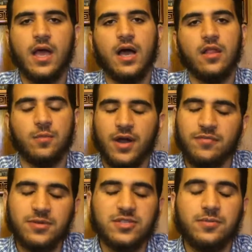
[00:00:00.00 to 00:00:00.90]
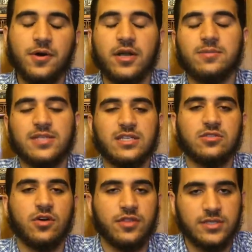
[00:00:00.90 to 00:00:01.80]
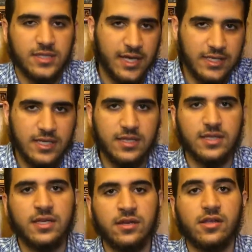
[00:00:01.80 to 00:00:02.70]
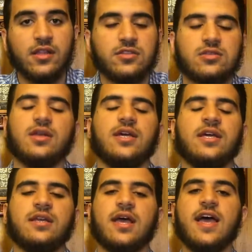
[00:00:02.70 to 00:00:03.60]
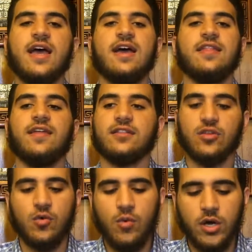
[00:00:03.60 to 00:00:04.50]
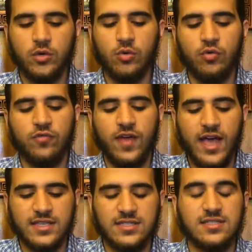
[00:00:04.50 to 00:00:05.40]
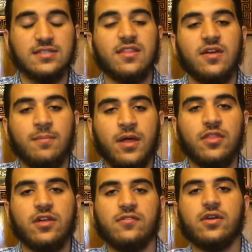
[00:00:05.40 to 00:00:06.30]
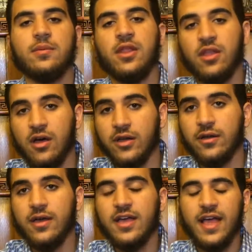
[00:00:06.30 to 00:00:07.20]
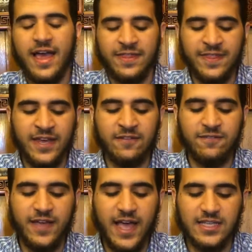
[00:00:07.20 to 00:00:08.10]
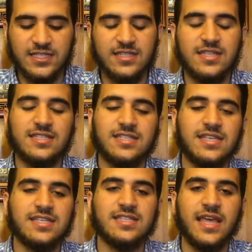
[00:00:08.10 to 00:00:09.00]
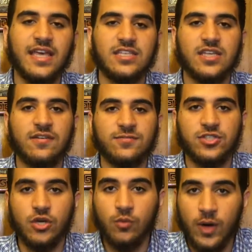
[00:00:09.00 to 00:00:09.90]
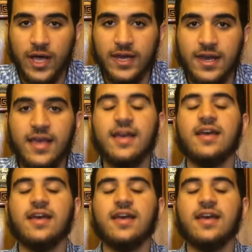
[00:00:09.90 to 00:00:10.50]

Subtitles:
The Prophet, peace be upon him, says in the authentic hadith in Riyadh al-Salihin that the one who fasts the month of Ramadan and then fasts the 6 days of Shawwal,